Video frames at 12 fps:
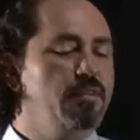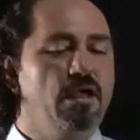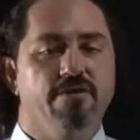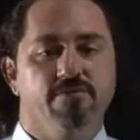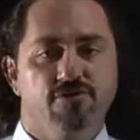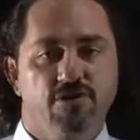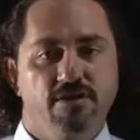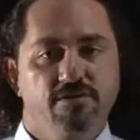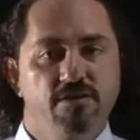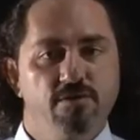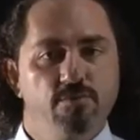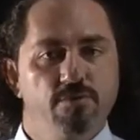I will check
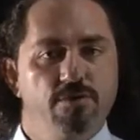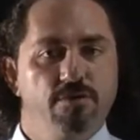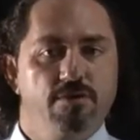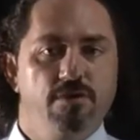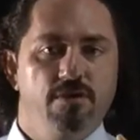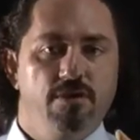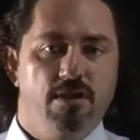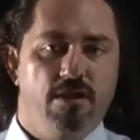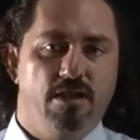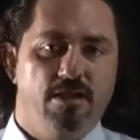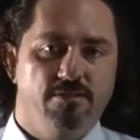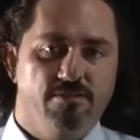their work
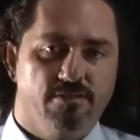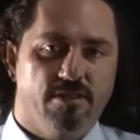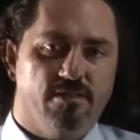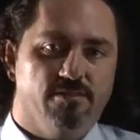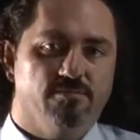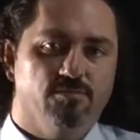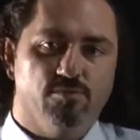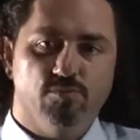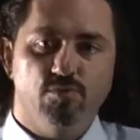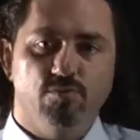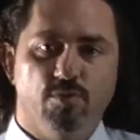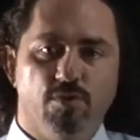and tell them to
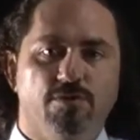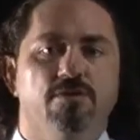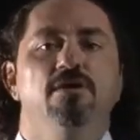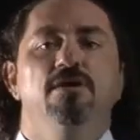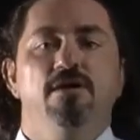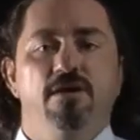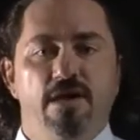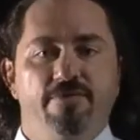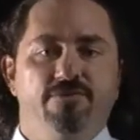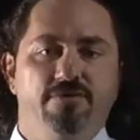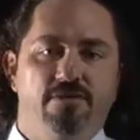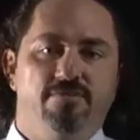move on
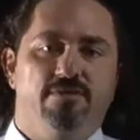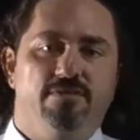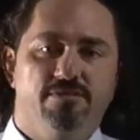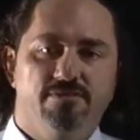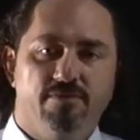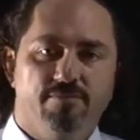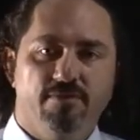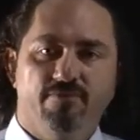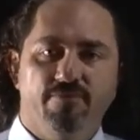after giving descriptive